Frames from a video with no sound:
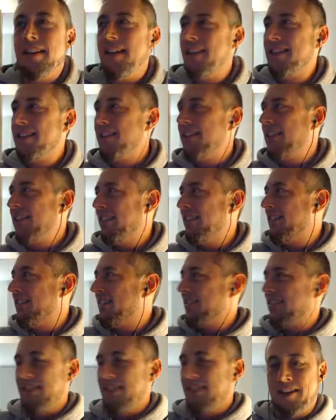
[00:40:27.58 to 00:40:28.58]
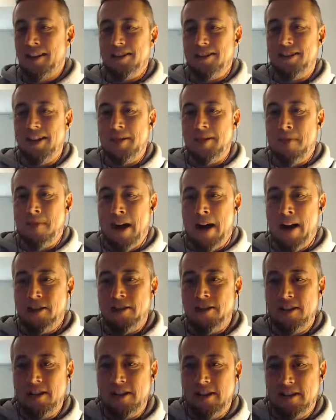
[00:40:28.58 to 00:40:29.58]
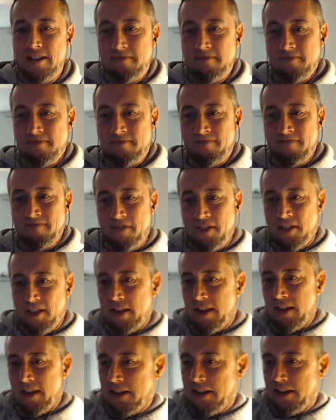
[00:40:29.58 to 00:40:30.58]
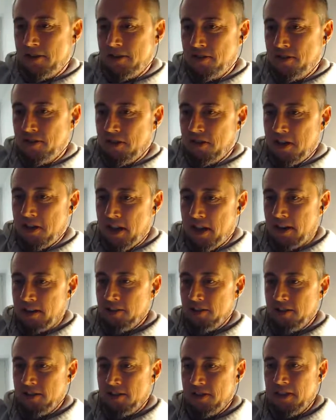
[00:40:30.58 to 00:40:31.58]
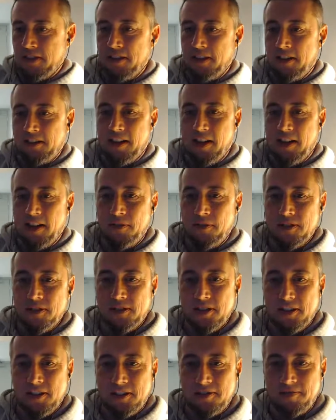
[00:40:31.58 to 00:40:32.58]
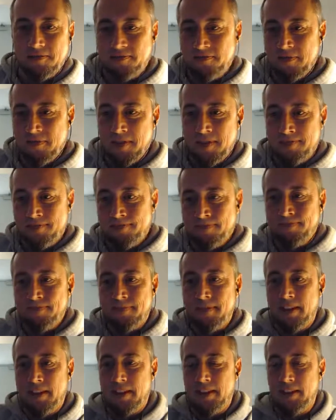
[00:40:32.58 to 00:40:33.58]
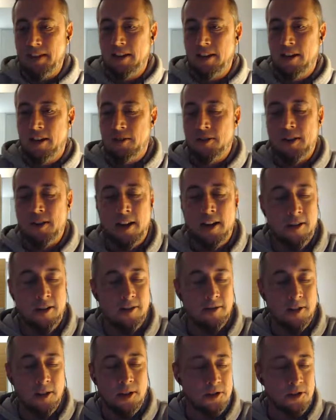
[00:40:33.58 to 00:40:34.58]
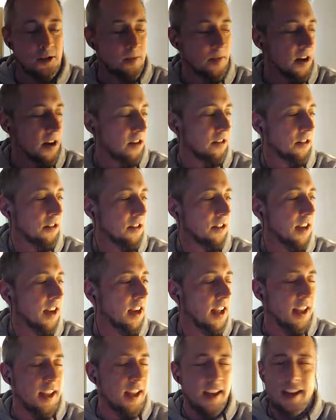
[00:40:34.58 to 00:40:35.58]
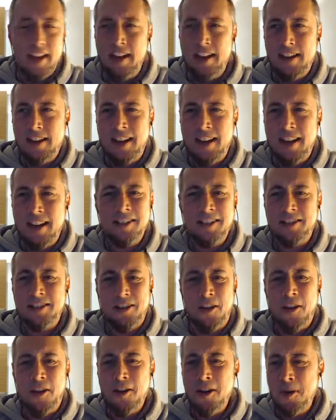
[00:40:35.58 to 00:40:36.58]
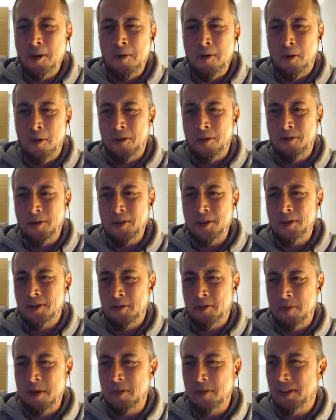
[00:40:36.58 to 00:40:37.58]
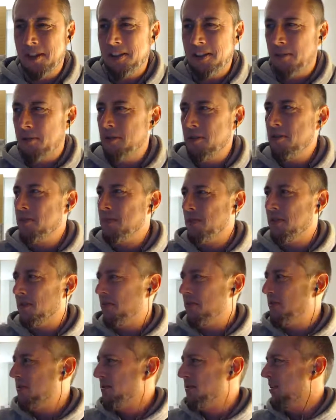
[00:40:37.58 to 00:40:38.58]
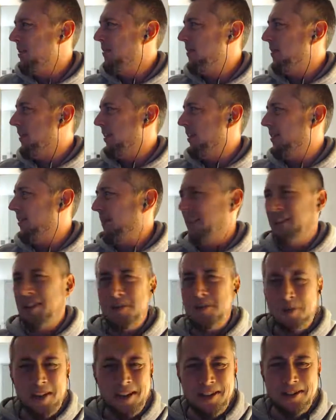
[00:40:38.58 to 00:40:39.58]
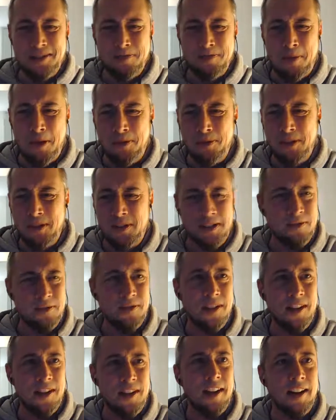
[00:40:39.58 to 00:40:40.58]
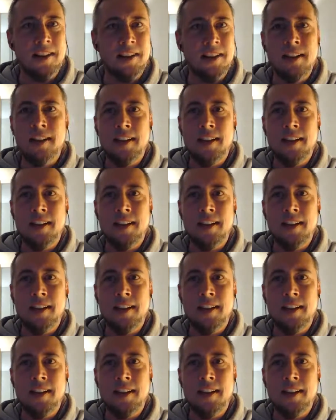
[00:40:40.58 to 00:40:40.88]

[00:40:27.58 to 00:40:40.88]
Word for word: it's like this nice, like moderny thing, as you can kind of see. Like they have this, like you know, kind of ultra modern look and it got these horrible reviews and people are like the rooms are old and everything i'm like this place is perfectly fine